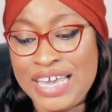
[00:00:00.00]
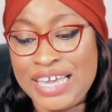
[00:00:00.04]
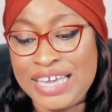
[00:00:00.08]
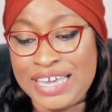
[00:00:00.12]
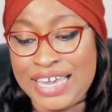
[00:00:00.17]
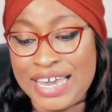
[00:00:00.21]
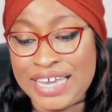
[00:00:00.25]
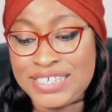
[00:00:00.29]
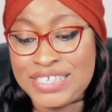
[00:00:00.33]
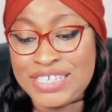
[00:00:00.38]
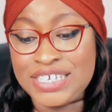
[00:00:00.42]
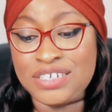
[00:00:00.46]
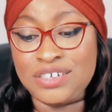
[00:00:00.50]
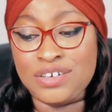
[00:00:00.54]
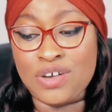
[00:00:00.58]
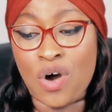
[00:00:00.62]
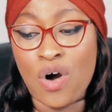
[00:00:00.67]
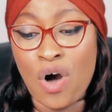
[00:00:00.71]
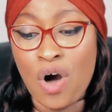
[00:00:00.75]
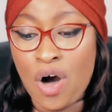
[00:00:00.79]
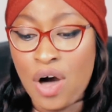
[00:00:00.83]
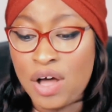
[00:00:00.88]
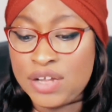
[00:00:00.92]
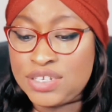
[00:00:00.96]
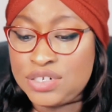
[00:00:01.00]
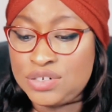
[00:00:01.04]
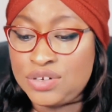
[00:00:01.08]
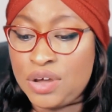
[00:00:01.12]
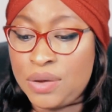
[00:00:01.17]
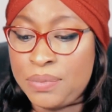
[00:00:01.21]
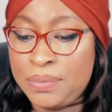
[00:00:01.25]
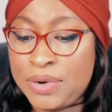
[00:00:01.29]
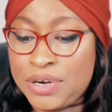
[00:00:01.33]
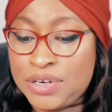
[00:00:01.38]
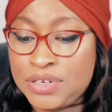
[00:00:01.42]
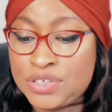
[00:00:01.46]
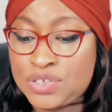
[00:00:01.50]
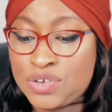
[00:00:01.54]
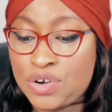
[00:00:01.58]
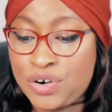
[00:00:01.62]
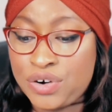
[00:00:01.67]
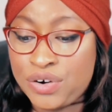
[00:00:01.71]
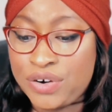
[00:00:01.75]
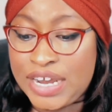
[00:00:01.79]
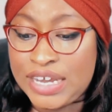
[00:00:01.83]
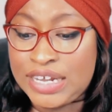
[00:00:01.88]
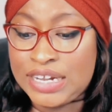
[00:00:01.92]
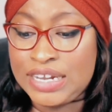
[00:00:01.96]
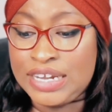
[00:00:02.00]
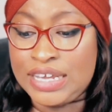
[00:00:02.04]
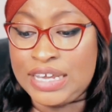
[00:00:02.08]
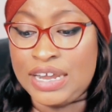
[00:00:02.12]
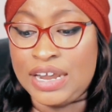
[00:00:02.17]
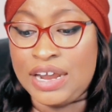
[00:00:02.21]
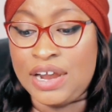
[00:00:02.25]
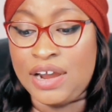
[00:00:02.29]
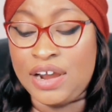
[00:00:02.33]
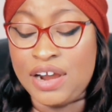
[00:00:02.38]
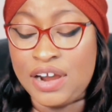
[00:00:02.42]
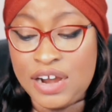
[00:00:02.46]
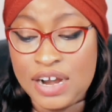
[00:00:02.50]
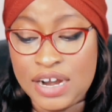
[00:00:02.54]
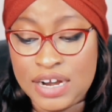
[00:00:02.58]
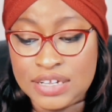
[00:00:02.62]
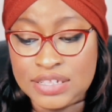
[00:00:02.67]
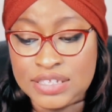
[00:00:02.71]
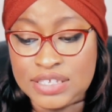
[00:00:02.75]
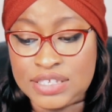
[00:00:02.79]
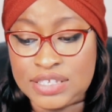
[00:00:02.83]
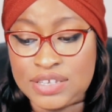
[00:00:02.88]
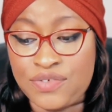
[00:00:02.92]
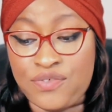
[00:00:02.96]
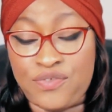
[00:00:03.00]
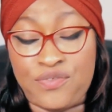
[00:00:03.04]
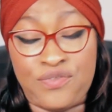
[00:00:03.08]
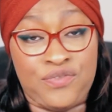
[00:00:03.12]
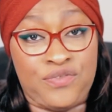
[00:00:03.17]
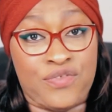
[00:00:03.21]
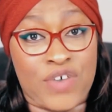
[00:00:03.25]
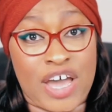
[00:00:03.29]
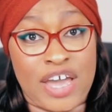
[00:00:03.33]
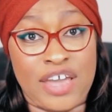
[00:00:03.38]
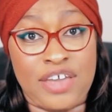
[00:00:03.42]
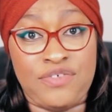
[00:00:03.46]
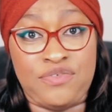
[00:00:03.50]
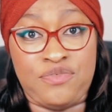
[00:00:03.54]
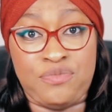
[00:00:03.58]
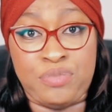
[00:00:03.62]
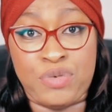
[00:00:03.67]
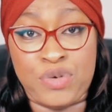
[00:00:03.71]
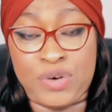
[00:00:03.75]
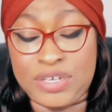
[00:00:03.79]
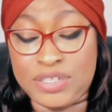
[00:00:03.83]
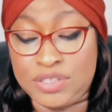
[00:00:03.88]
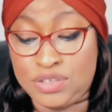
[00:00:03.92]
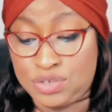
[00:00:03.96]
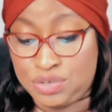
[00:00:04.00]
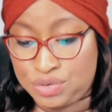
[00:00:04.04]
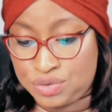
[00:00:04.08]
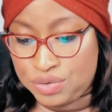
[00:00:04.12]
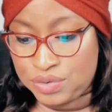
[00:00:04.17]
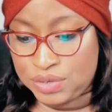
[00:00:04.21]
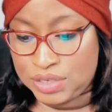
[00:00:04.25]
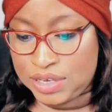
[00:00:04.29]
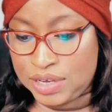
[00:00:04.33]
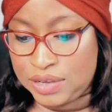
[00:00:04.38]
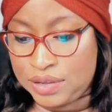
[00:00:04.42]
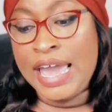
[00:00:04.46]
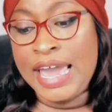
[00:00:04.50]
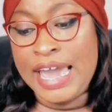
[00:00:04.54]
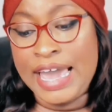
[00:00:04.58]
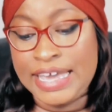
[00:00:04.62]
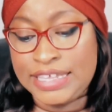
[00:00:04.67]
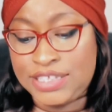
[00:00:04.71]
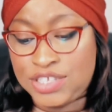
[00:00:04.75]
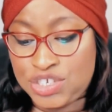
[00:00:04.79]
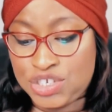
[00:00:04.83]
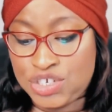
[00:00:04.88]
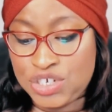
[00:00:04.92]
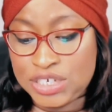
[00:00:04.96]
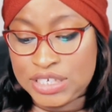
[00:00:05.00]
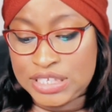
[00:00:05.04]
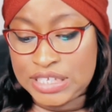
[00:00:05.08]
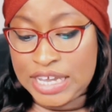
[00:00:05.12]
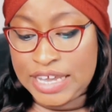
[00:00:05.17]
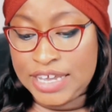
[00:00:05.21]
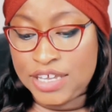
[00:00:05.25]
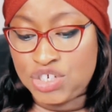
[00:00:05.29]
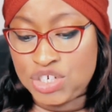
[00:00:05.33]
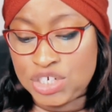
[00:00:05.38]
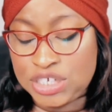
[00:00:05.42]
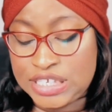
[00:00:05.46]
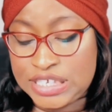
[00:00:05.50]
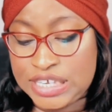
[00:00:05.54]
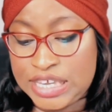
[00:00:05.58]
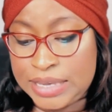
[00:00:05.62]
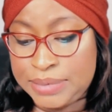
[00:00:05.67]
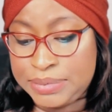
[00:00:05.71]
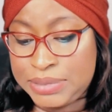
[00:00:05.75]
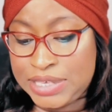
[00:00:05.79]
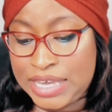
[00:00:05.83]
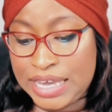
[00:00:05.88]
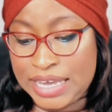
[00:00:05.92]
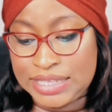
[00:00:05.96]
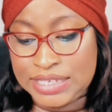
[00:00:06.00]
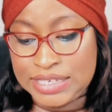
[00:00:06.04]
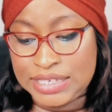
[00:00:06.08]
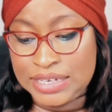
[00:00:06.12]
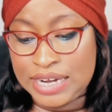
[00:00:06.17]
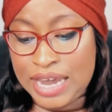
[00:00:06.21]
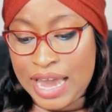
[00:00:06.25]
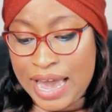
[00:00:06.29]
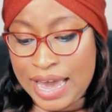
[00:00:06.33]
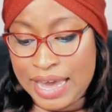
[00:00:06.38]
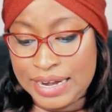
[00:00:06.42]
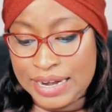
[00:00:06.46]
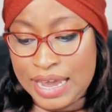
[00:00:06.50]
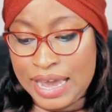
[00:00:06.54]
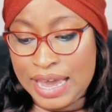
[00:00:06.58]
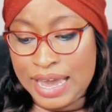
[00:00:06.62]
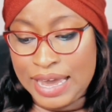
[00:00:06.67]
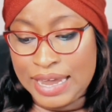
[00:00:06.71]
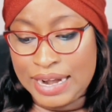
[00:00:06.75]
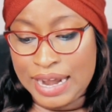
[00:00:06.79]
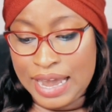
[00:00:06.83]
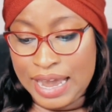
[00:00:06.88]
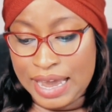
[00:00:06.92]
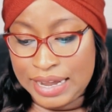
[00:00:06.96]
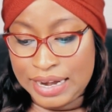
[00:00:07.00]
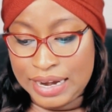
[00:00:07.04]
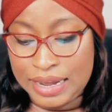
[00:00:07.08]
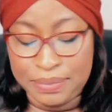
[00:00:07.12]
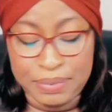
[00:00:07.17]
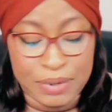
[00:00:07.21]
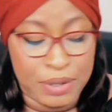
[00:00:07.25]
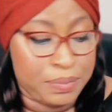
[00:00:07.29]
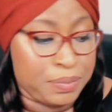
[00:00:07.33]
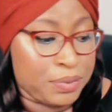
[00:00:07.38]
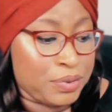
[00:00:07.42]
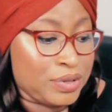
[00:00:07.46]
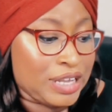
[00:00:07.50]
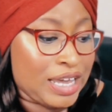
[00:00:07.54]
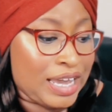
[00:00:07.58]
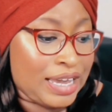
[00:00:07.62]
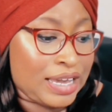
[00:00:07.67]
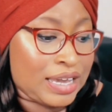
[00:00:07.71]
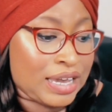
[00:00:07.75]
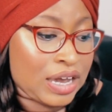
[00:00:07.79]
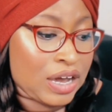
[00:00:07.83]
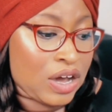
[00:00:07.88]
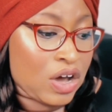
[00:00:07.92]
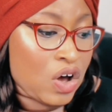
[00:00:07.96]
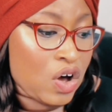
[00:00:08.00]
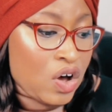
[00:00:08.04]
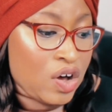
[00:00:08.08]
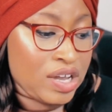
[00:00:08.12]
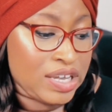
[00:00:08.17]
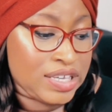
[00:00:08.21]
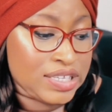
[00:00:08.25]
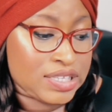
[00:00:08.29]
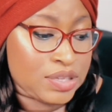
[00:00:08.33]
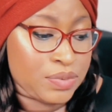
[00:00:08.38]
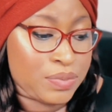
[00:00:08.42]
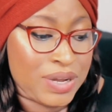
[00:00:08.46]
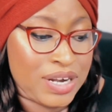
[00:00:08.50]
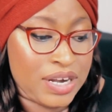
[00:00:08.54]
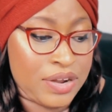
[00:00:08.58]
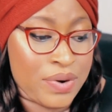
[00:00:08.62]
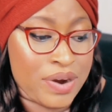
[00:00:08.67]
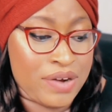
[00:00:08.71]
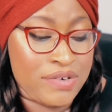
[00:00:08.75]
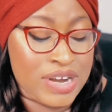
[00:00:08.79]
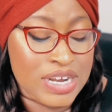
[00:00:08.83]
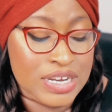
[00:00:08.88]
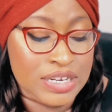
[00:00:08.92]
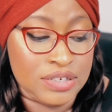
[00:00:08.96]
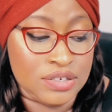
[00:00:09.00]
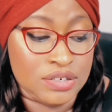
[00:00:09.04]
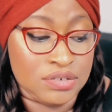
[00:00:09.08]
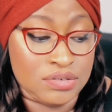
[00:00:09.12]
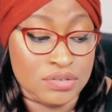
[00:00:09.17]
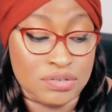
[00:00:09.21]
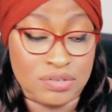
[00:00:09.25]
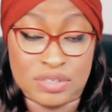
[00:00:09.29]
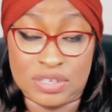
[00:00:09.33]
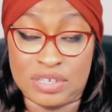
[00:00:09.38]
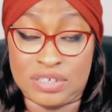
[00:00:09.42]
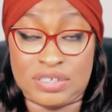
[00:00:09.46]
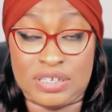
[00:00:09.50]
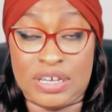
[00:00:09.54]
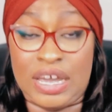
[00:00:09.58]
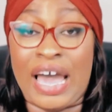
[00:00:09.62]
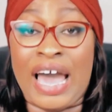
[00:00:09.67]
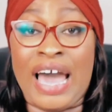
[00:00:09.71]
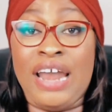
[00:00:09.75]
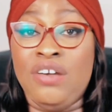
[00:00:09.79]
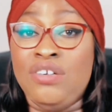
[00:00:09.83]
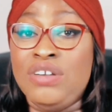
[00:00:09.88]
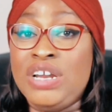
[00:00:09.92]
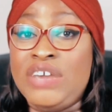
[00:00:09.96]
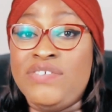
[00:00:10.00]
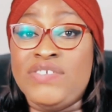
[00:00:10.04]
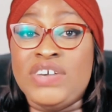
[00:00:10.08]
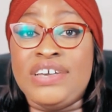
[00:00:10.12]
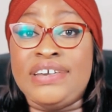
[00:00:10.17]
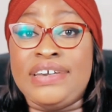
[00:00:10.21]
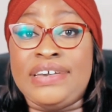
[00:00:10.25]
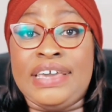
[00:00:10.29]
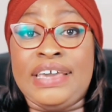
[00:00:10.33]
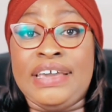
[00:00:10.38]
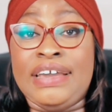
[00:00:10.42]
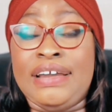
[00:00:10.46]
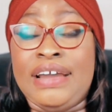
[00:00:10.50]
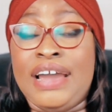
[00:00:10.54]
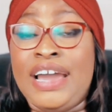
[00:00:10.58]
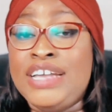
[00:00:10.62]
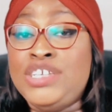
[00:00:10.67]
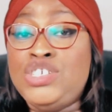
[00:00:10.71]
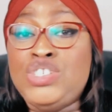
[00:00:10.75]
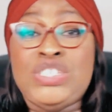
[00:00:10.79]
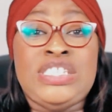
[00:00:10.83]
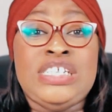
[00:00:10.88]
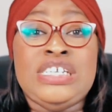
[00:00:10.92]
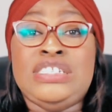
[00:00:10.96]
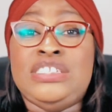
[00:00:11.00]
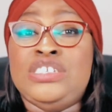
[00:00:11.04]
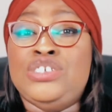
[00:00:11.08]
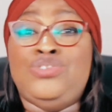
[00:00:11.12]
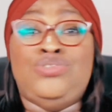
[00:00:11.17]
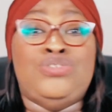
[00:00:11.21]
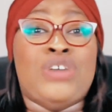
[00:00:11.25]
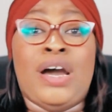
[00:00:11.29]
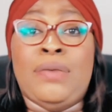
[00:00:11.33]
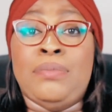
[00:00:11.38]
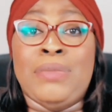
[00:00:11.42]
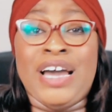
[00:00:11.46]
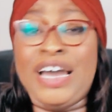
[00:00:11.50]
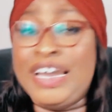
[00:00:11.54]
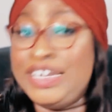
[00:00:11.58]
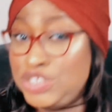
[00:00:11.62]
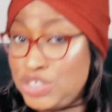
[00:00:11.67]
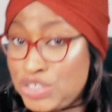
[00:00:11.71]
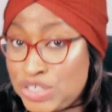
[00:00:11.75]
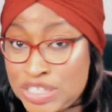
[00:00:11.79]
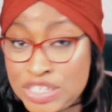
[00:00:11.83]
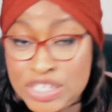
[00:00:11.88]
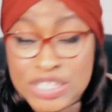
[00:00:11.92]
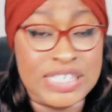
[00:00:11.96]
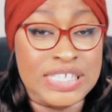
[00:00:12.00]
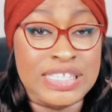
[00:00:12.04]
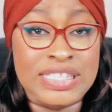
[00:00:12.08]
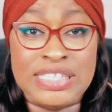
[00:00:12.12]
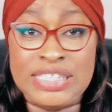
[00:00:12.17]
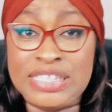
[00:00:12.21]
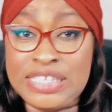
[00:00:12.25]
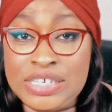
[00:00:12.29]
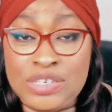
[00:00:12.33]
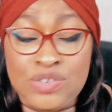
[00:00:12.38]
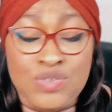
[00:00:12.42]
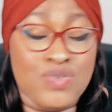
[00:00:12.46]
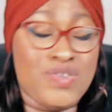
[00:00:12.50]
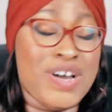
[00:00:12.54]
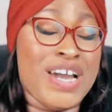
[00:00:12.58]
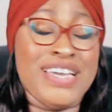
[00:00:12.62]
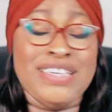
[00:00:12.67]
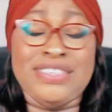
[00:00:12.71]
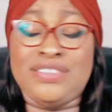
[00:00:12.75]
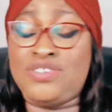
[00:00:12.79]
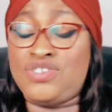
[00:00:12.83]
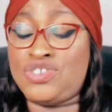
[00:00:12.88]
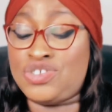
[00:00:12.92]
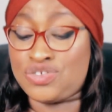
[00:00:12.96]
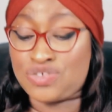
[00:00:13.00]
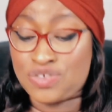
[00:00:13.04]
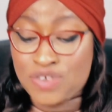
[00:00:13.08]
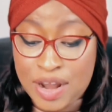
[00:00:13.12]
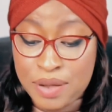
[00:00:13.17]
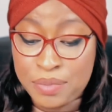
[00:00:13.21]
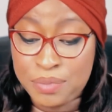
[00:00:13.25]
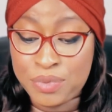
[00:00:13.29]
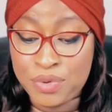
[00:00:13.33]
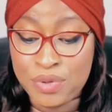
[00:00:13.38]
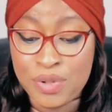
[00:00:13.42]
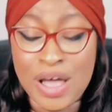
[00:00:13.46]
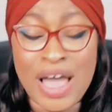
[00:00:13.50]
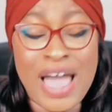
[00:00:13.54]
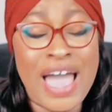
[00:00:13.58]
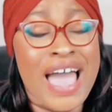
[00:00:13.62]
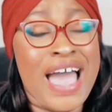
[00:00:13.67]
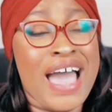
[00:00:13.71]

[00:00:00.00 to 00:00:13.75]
Guessing all the numbers correctly earns 5 points total. It just keeps getting harder and harder, people. Like, honestly, when they were reading the rules, I was like, I don't even care. I just need the drama. I just need to see you guys scramble.